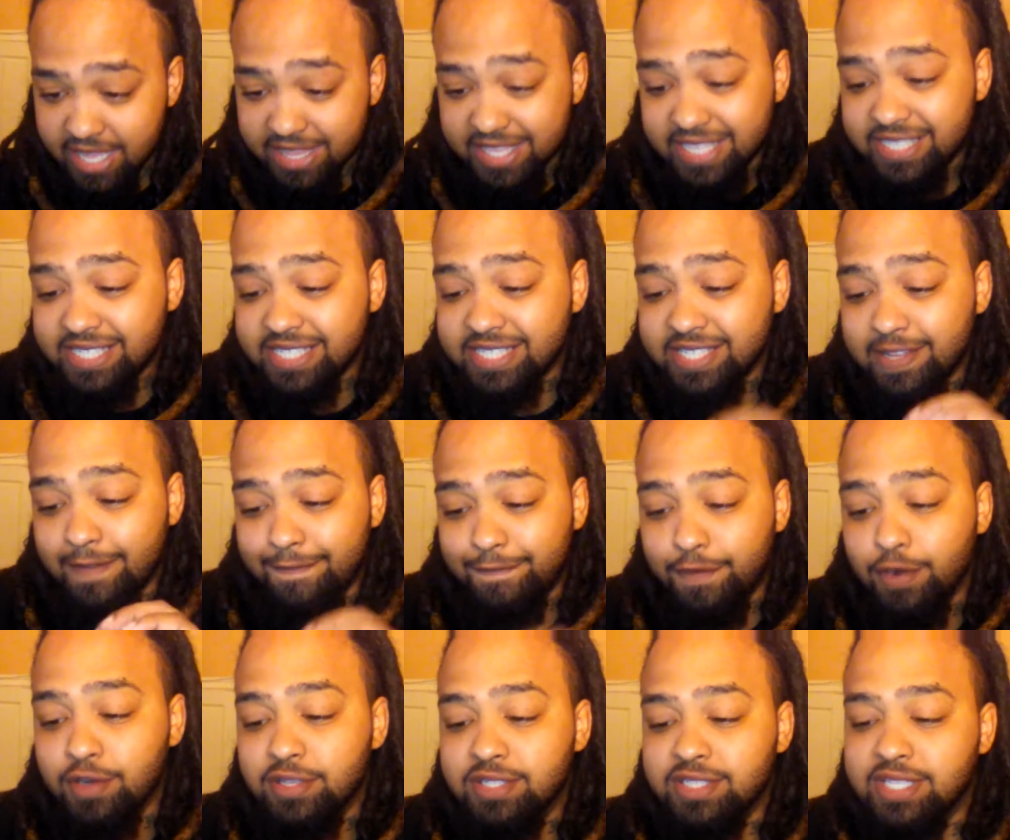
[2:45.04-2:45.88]
this is the
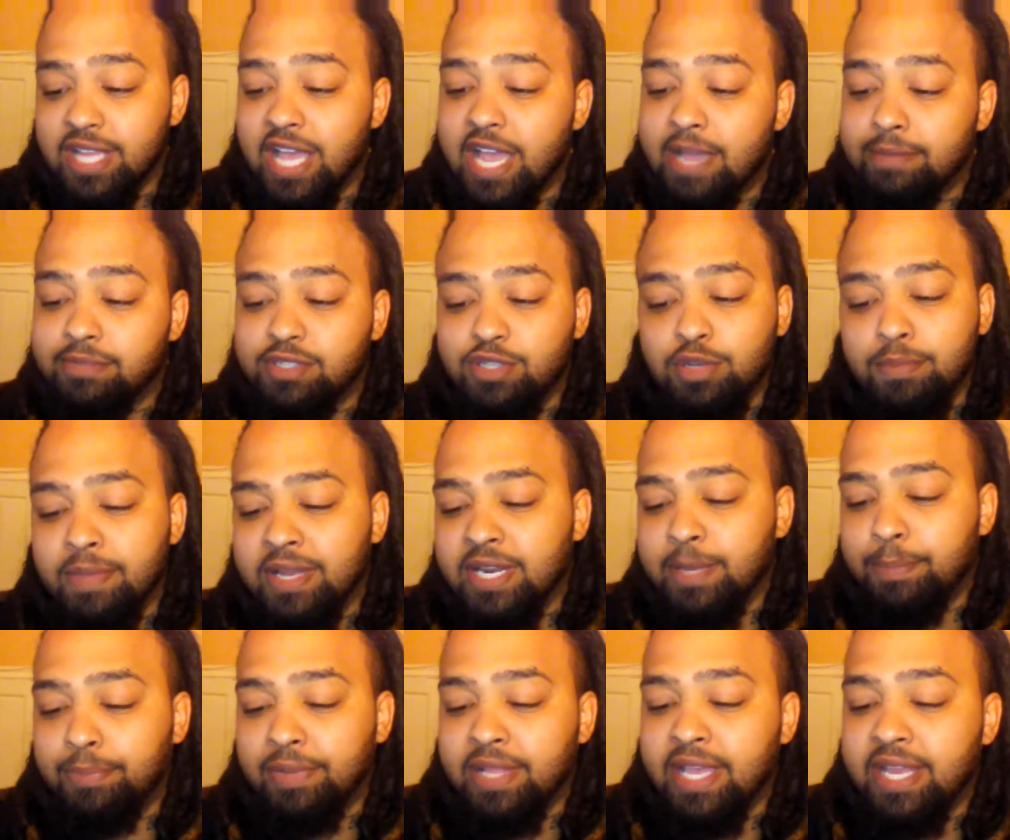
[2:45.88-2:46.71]
first time so
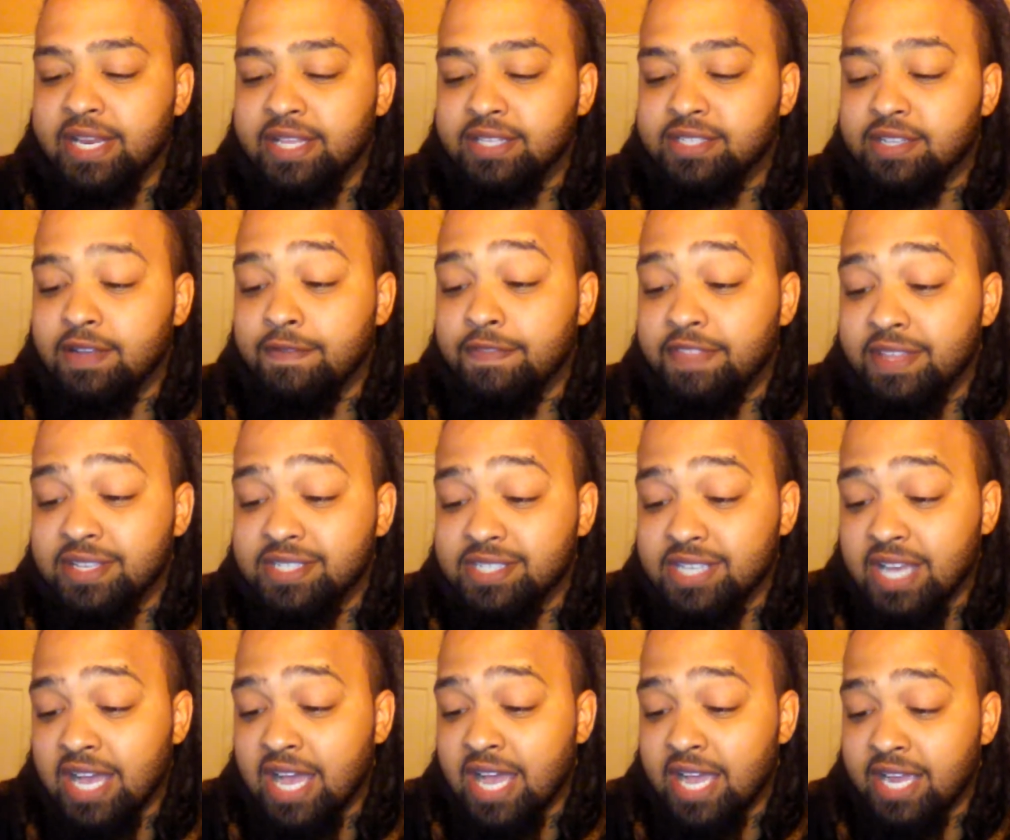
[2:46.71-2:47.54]
many planets of
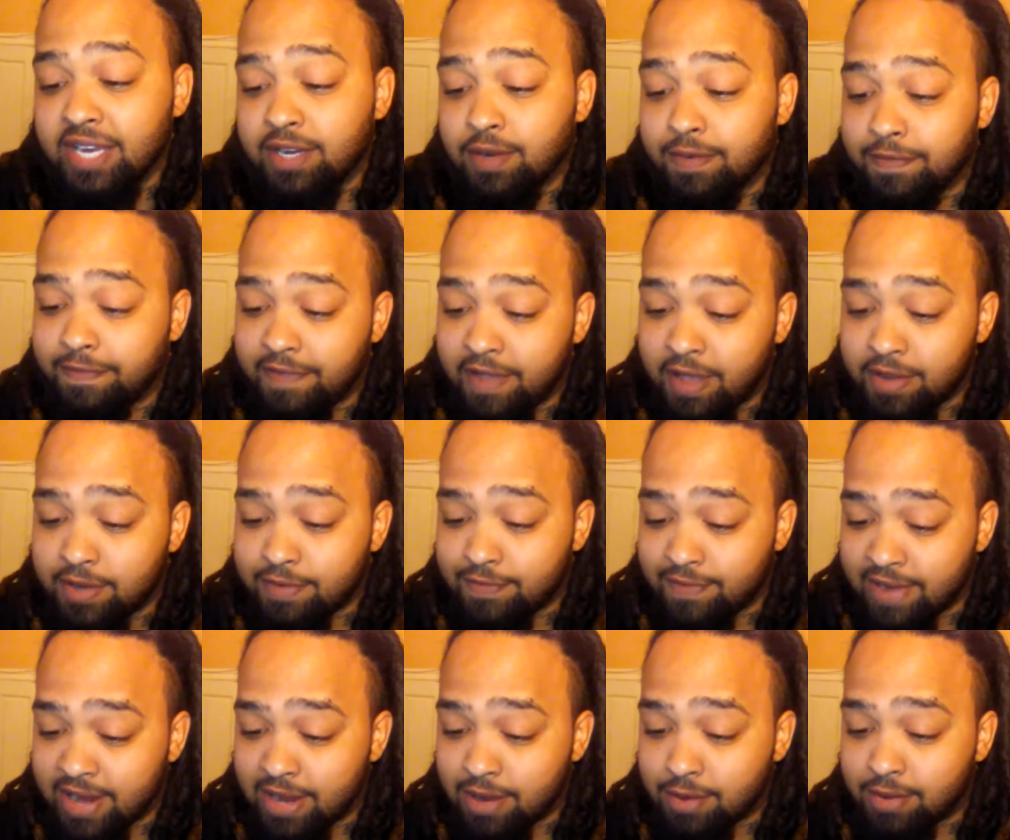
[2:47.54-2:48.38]
this kind are found
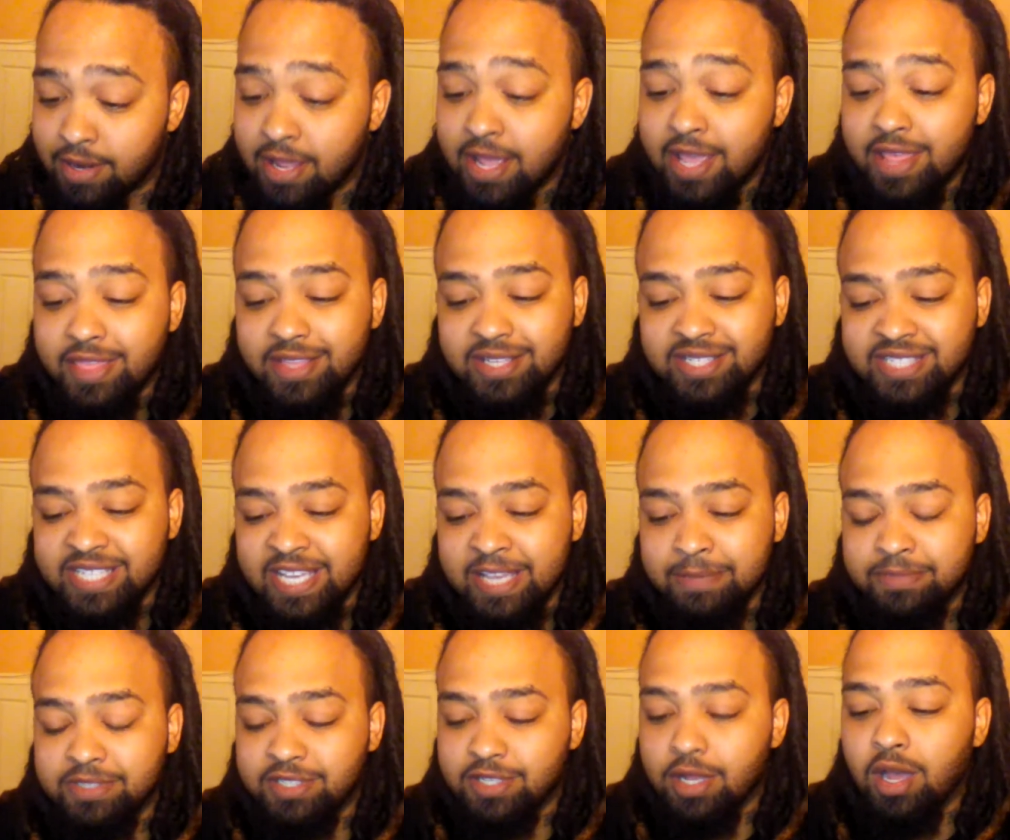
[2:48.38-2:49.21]
around the
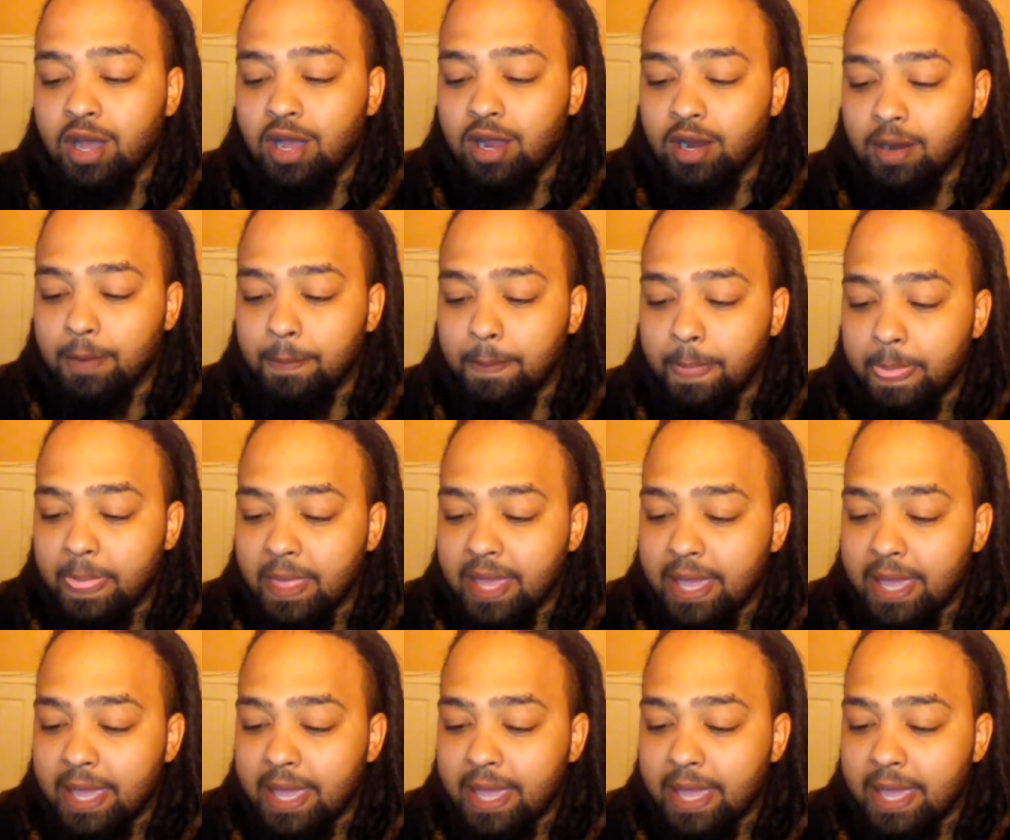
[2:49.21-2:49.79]
same star.